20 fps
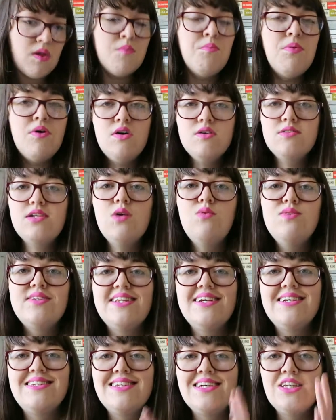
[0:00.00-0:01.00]
Because I was
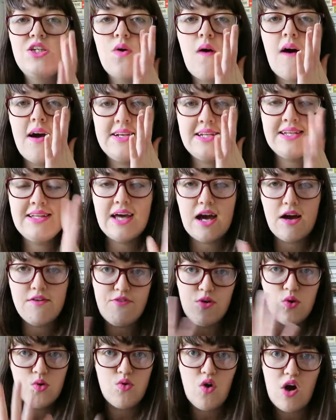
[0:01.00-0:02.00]
listening to it, I didn't get a
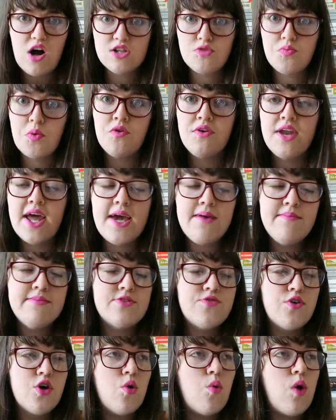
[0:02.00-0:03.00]
full grasp on
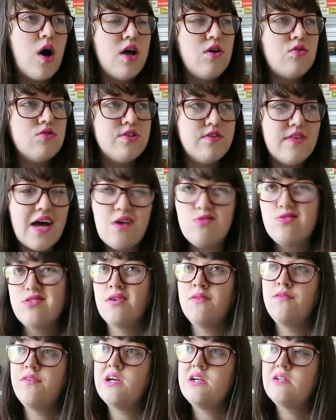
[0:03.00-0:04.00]
names for a while, so that was
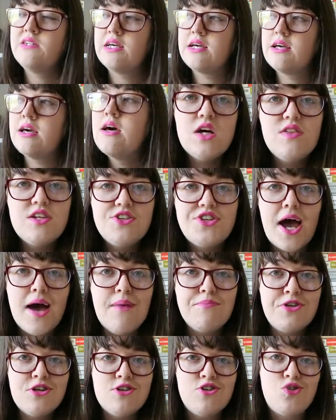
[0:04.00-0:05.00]
confusing. So the
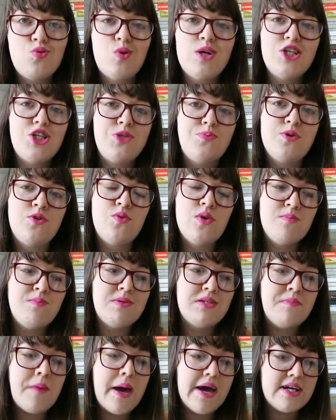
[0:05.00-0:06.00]
chapters switched between
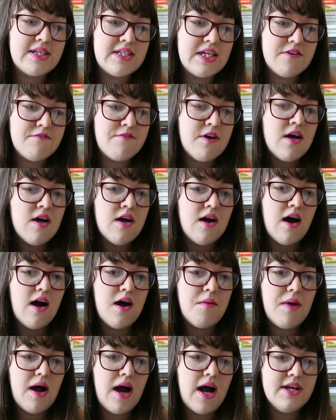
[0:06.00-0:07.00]
perspective,
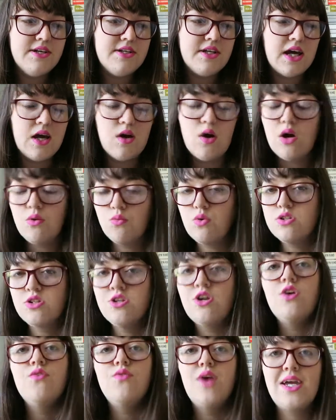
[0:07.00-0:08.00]
and it
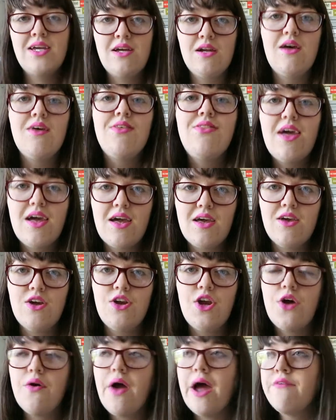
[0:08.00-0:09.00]
wasn't a regular thing, you
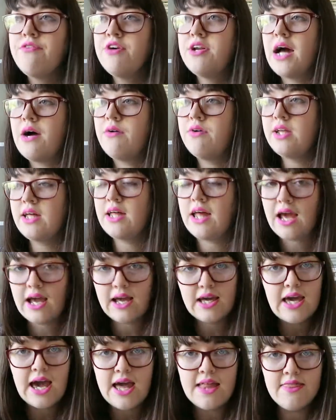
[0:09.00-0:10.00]
know. Every now and
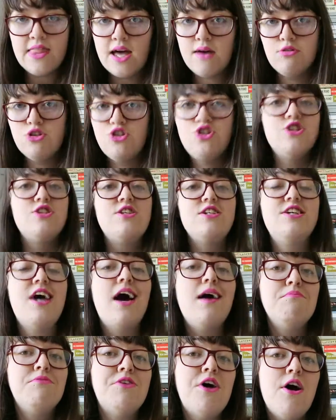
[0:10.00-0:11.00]
again there was just a
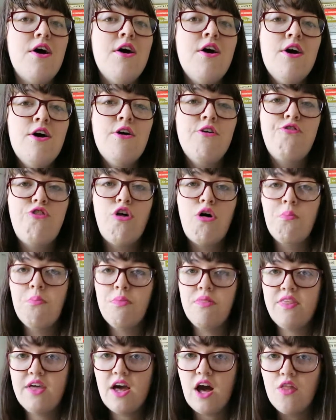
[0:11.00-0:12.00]
chapter
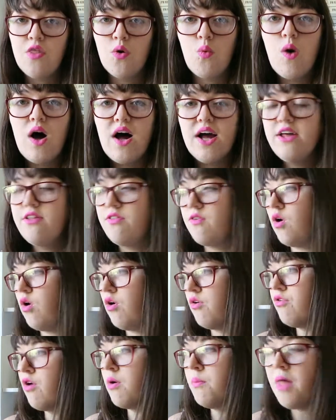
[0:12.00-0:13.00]
from the other wife
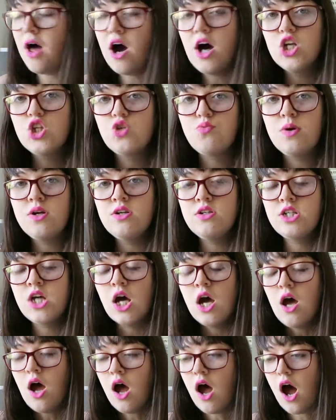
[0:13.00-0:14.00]
or from the husband,
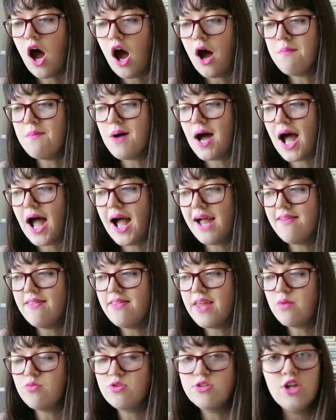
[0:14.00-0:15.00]

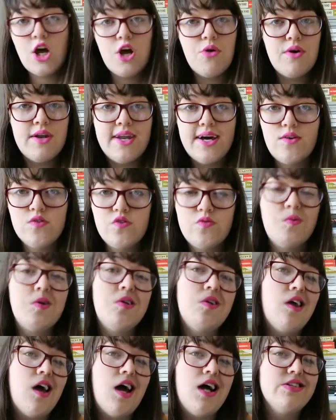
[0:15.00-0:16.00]
and there was no
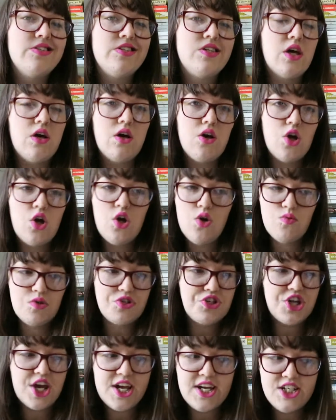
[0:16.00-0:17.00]
announcement as to who
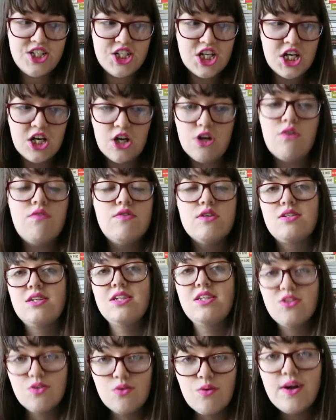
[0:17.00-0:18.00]
was changing, and
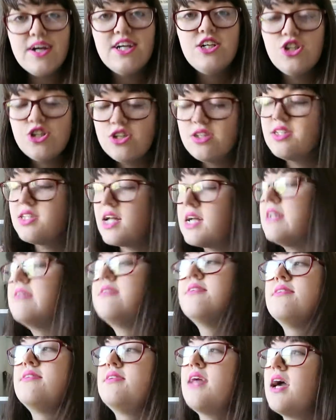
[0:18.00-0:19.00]
obviously the narration
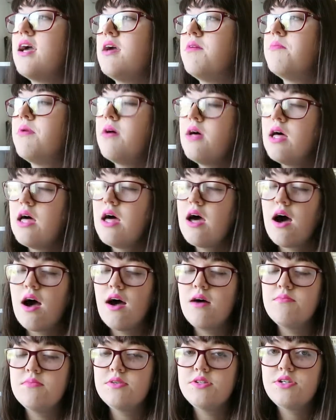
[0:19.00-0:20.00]
stays the same.
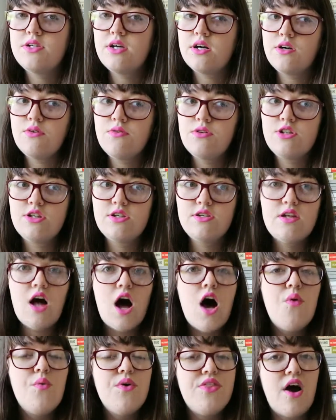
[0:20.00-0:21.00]
So to
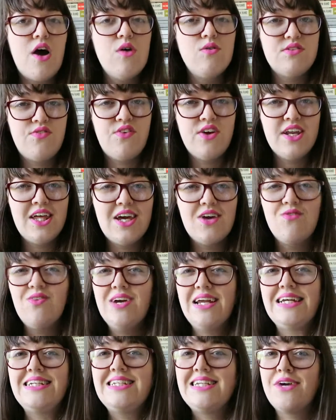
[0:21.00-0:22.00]
start with, I was finding it
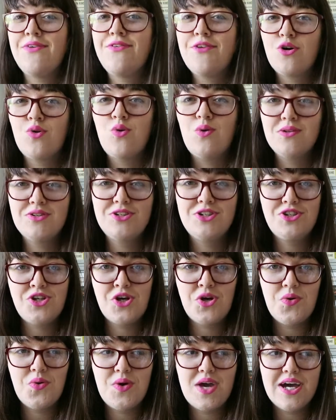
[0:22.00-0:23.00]
really difficult
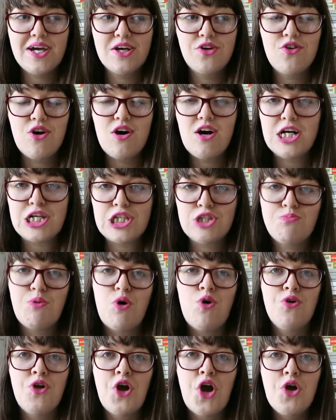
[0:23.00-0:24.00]
to get a grasp
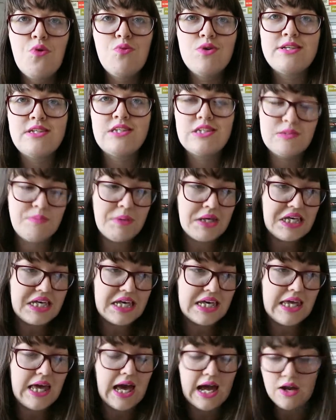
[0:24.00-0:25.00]
on who was
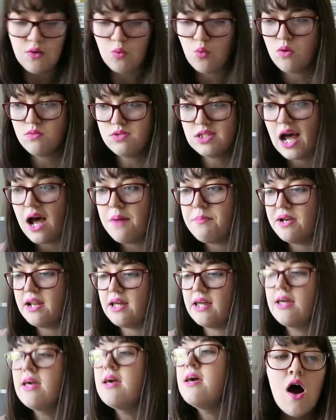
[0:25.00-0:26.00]
speaking and what was
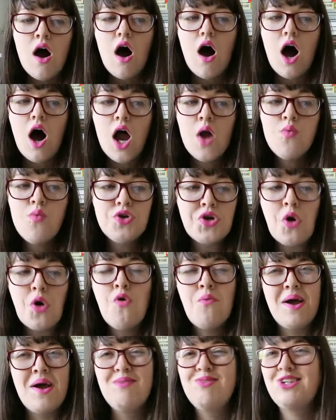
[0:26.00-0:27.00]
happening. I would
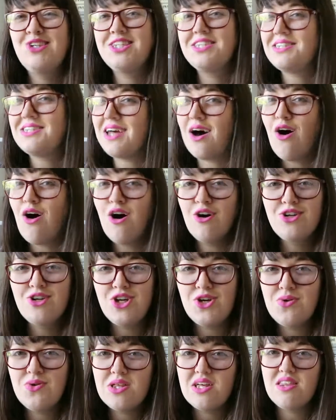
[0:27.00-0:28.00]
almost
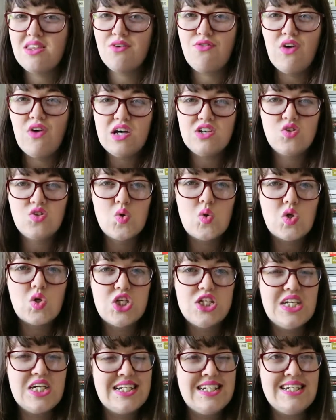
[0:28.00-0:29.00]
argue that the first
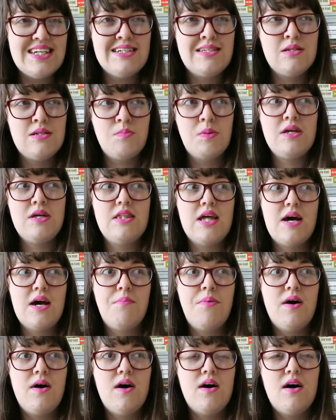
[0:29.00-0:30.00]
quarter didn't need to be there,
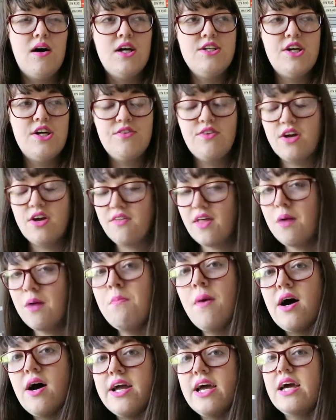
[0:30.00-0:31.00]
but I don't know, that
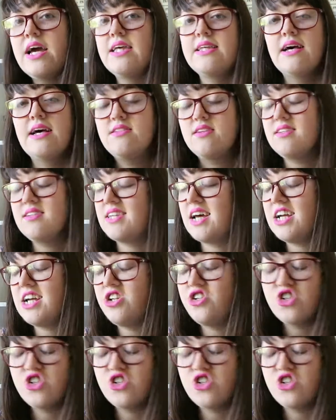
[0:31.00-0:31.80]
might, as I say,